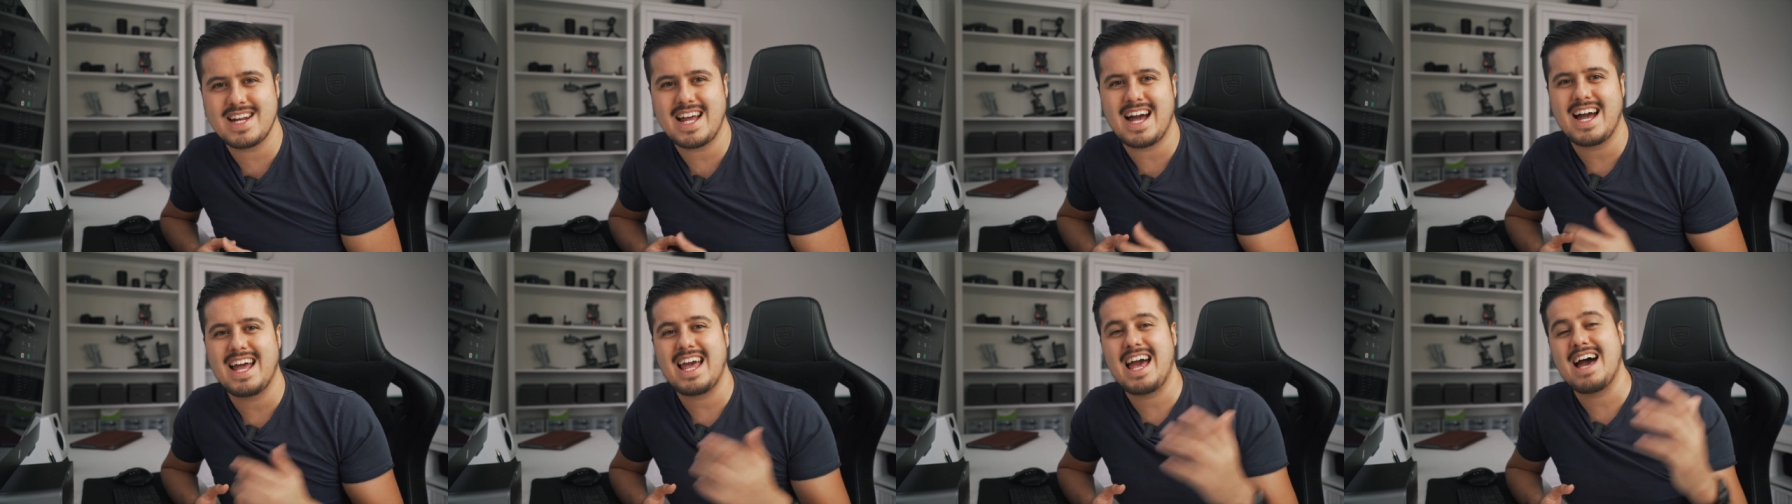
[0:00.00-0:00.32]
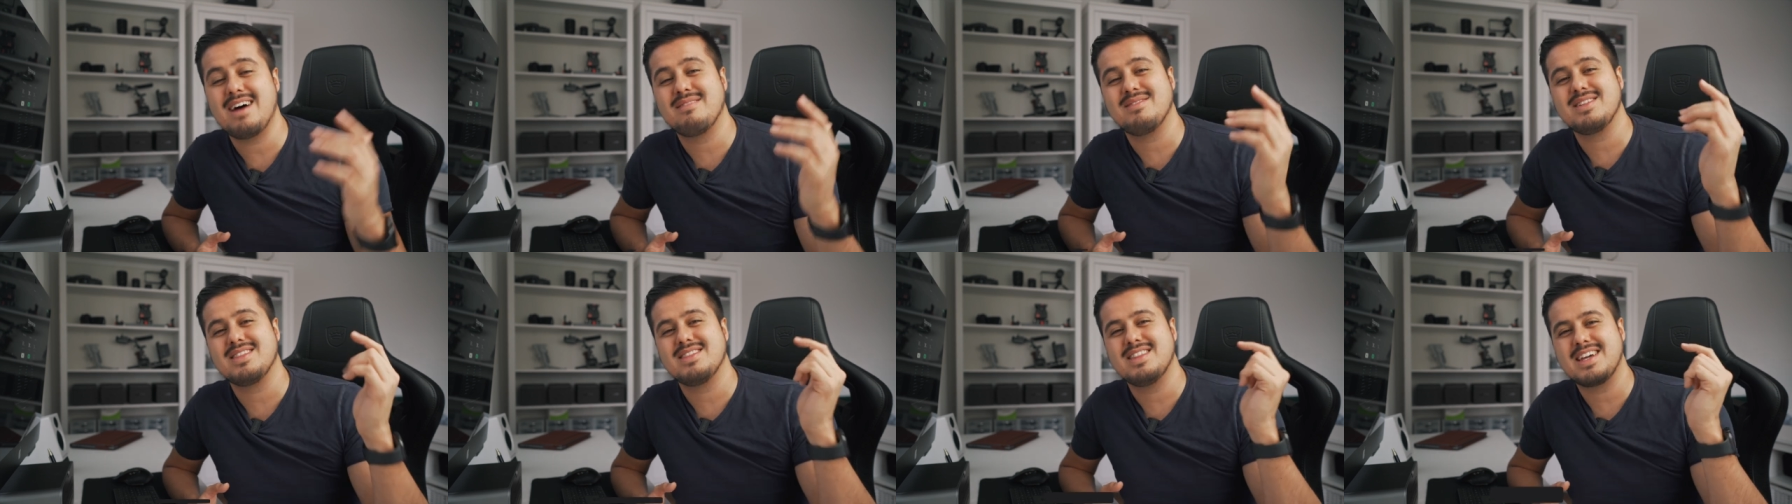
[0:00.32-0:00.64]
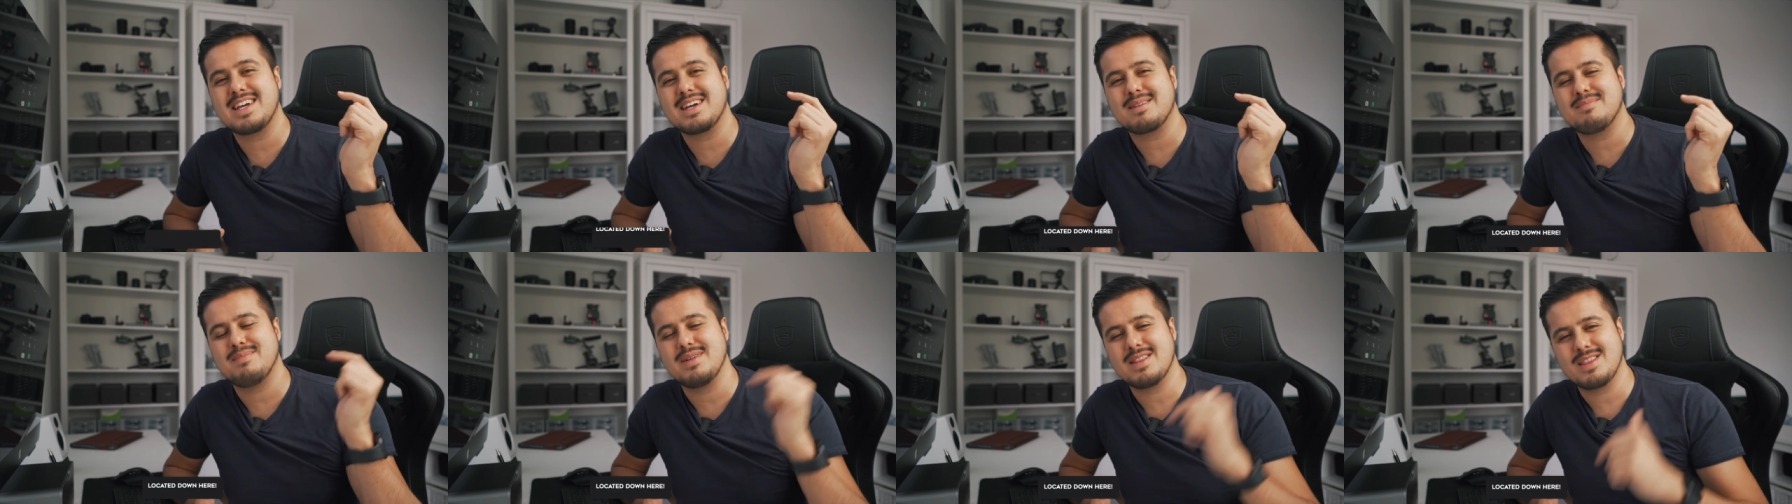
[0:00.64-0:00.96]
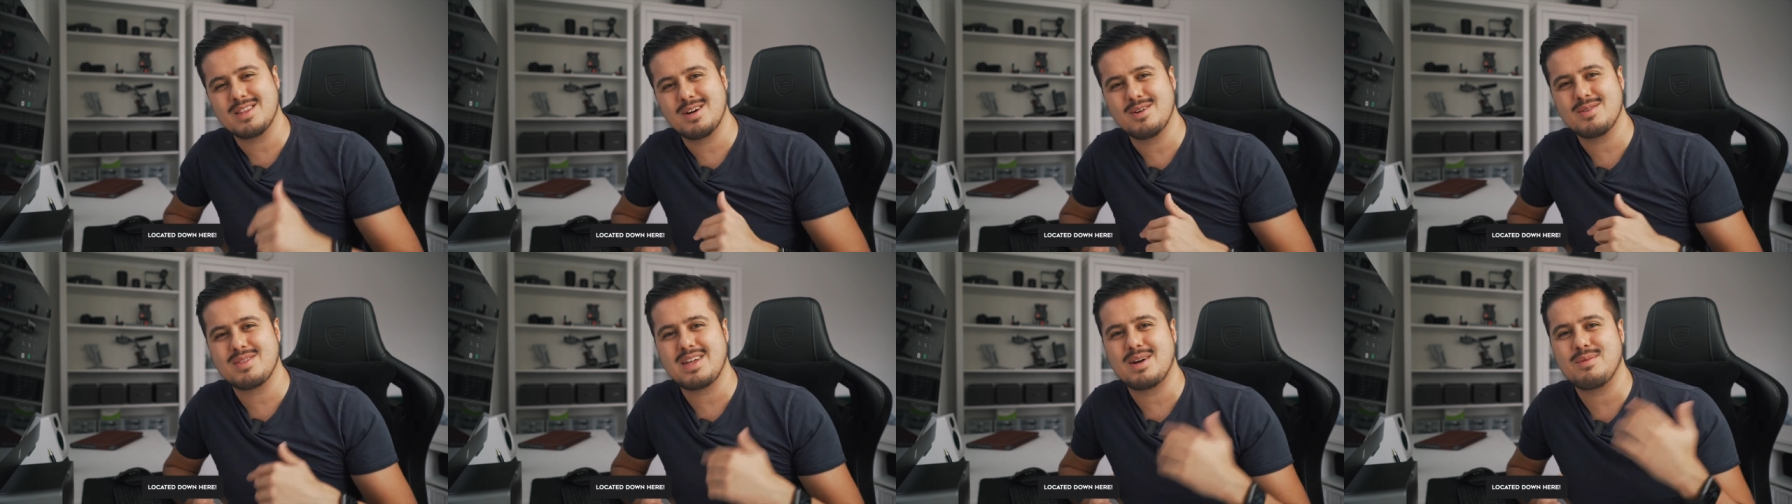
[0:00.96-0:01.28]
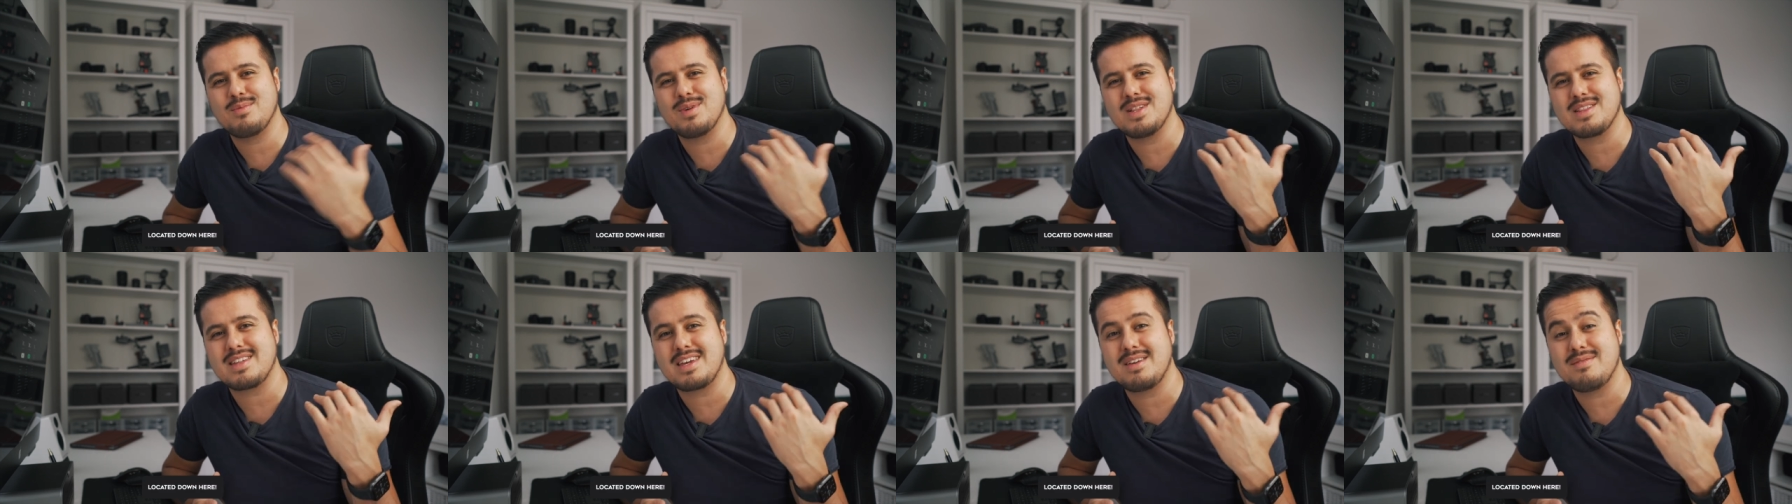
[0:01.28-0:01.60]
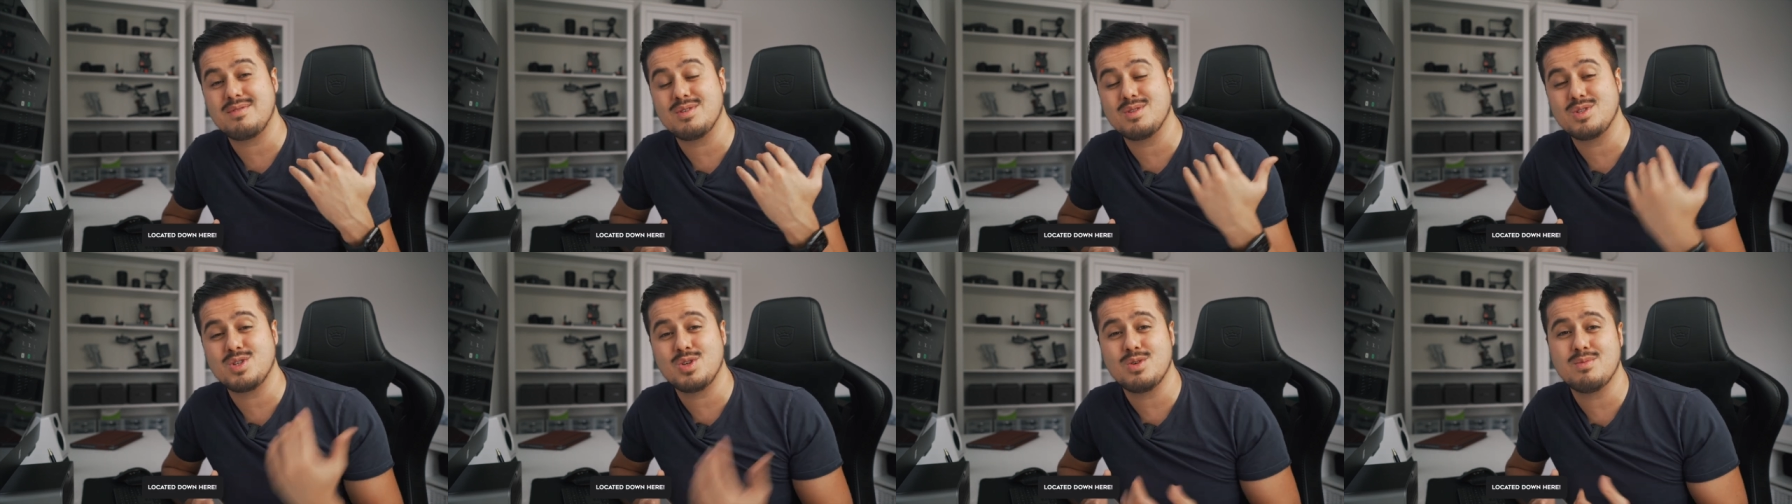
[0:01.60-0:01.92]
I have a link below that will give
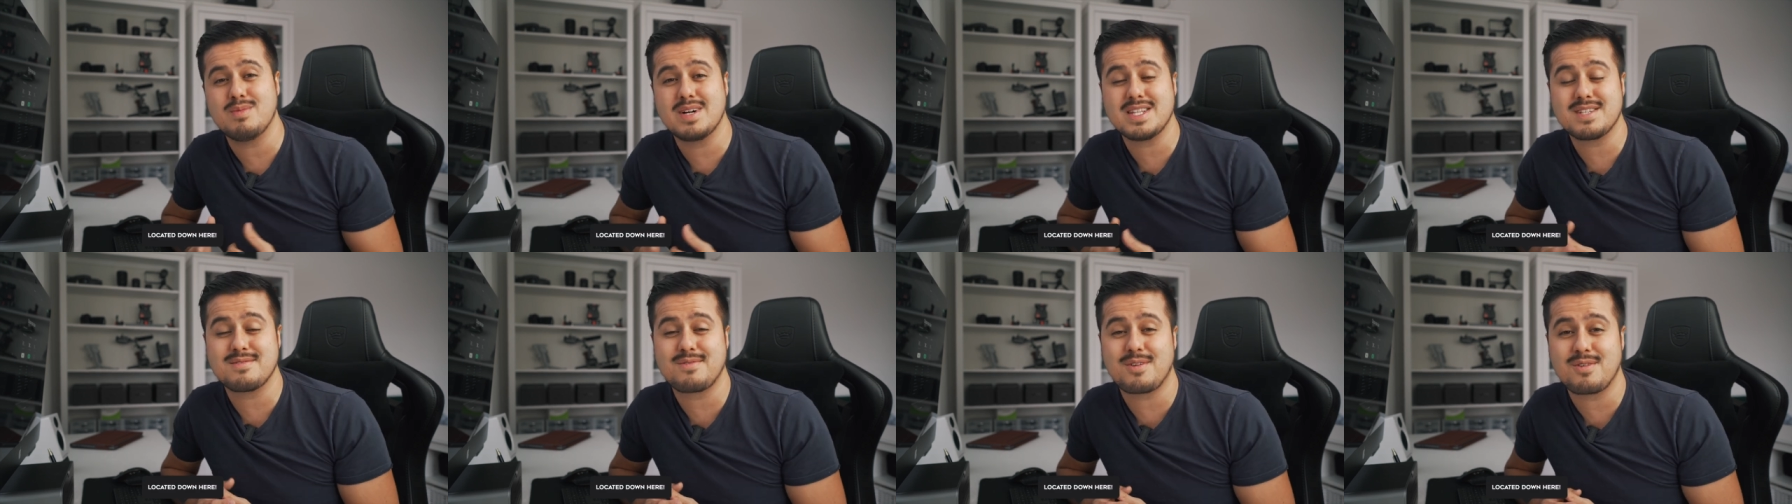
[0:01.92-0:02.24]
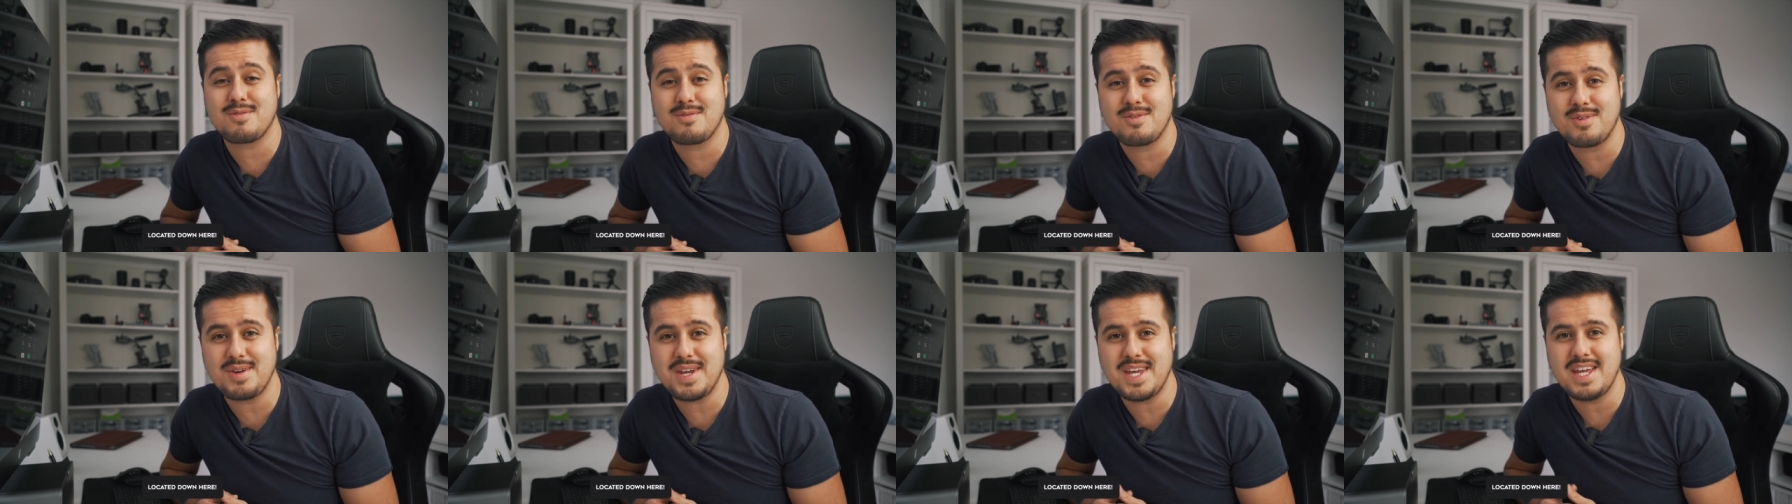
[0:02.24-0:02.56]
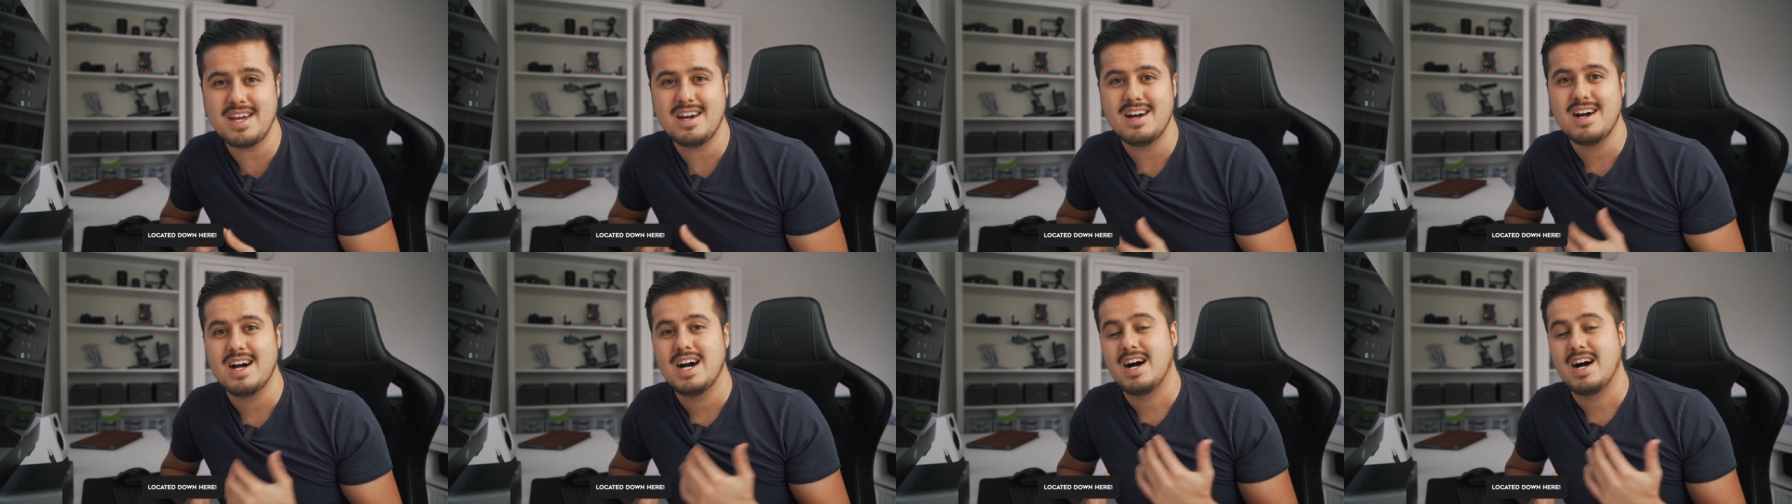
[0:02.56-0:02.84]
you 2 months for free